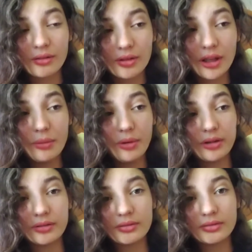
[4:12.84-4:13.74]
Day
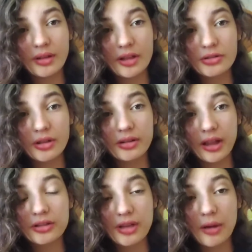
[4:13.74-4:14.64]
1.
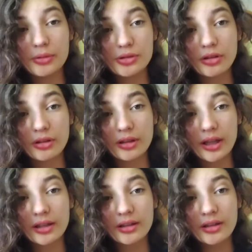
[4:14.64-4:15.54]
That's how it should look
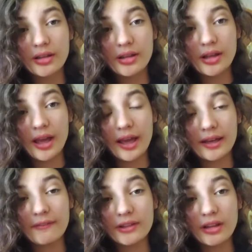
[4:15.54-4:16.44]
like. And
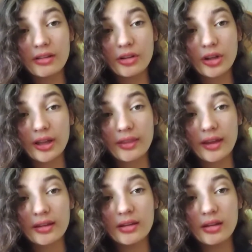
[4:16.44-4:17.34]
if it doesn't look like
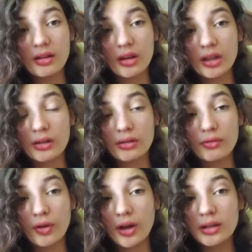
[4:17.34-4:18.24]
that, then
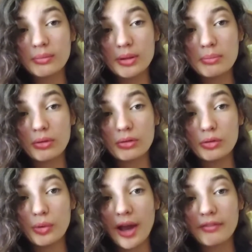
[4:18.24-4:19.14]
find people
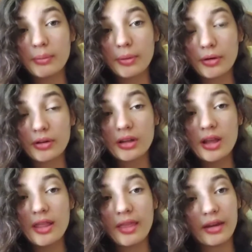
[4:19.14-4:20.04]
who have a bird
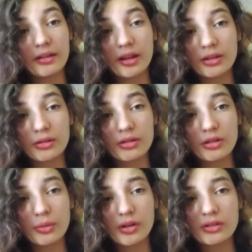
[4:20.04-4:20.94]
that is like your
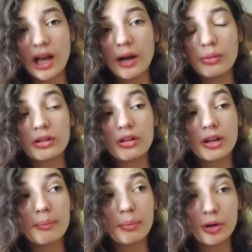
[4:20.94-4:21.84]
situation. I would look
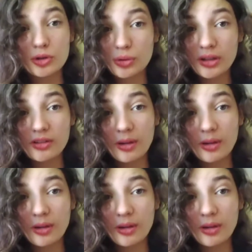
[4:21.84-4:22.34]
up bird tricks.